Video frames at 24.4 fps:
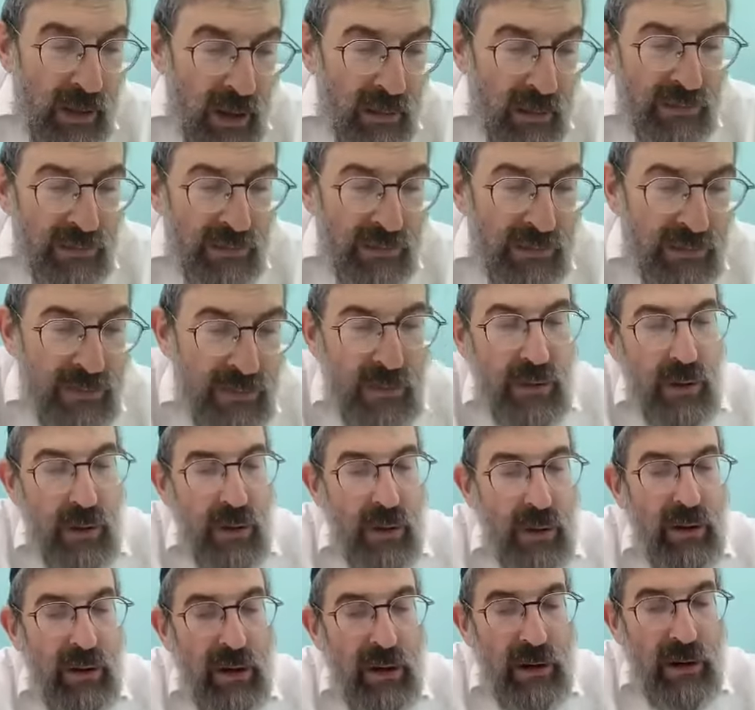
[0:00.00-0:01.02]
the
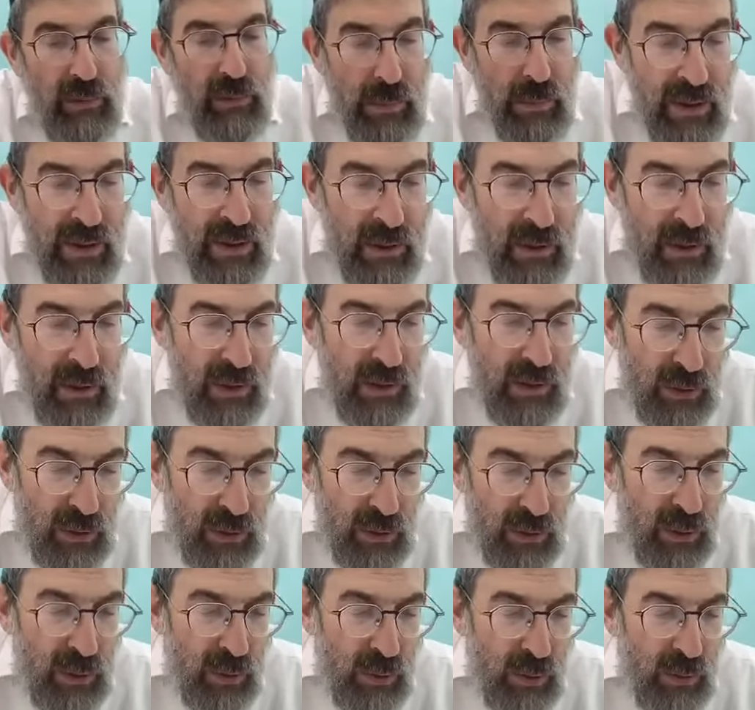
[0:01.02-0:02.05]
carrying of
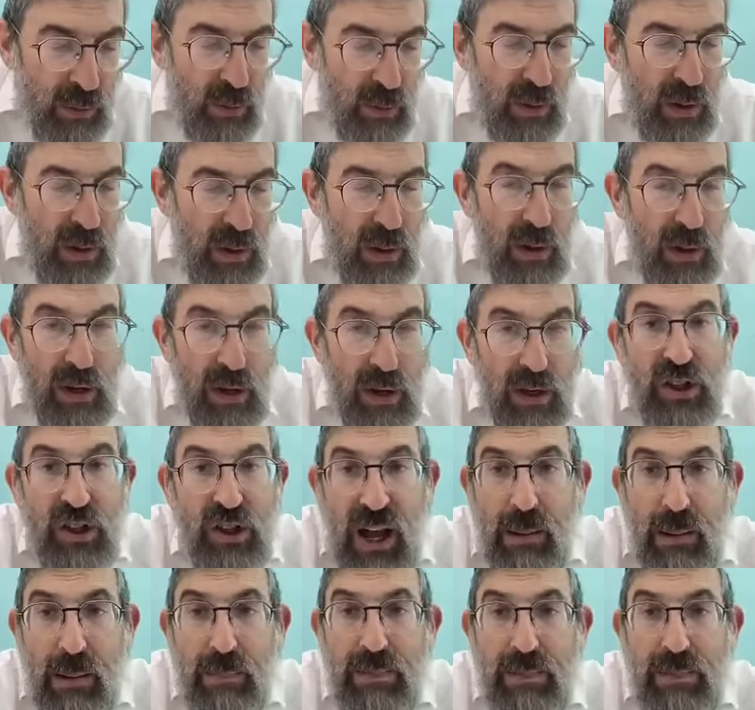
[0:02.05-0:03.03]
a ribbon.